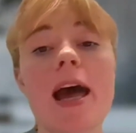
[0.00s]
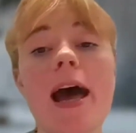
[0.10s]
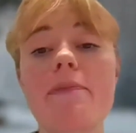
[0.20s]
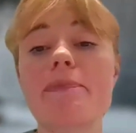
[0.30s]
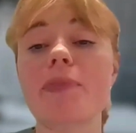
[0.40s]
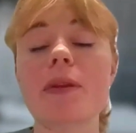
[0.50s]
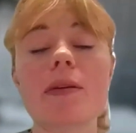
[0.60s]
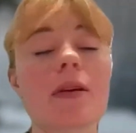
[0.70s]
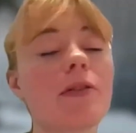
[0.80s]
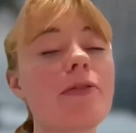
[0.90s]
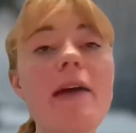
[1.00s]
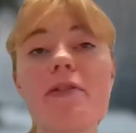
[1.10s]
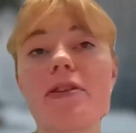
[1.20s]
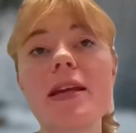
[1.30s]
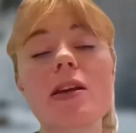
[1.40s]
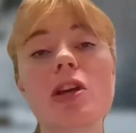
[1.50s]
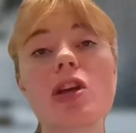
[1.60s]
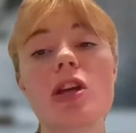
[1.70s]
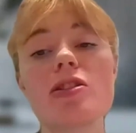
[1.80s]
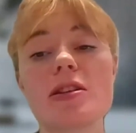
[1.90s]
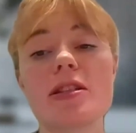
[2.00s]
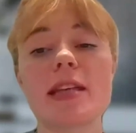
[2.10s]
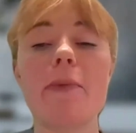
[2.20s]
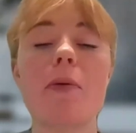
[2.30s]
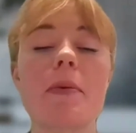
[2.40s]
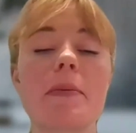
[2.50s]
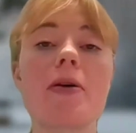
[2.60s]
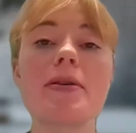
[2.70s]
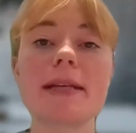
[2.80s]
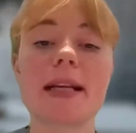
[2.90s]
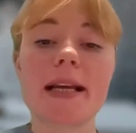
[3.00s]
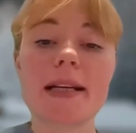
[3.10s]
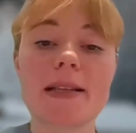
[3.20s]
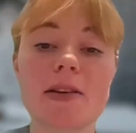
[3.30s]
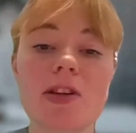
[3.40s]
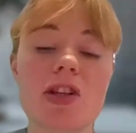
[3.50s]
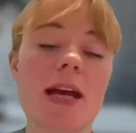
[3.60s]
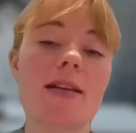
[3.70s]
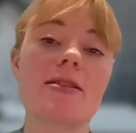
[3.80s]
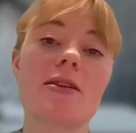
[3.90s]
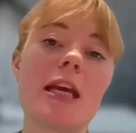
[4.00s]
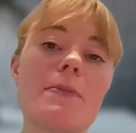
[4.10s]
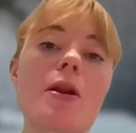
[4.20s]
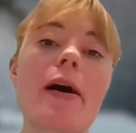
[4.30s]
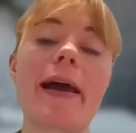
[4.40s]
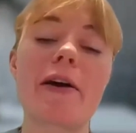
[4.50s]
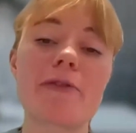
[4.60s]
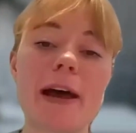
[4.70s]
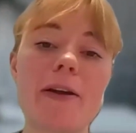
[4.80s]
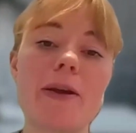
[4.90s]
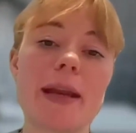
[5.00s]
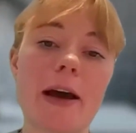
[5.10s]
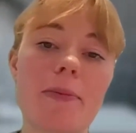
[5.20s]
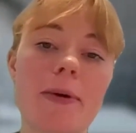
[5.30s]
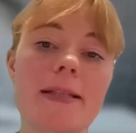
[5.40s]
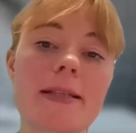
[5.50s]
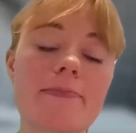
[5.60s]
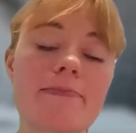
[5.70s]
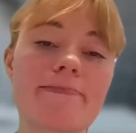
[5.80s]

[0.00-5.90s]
For everything that you can do today, we'll be posting links in the chat, so keep an eye out for how you can help us.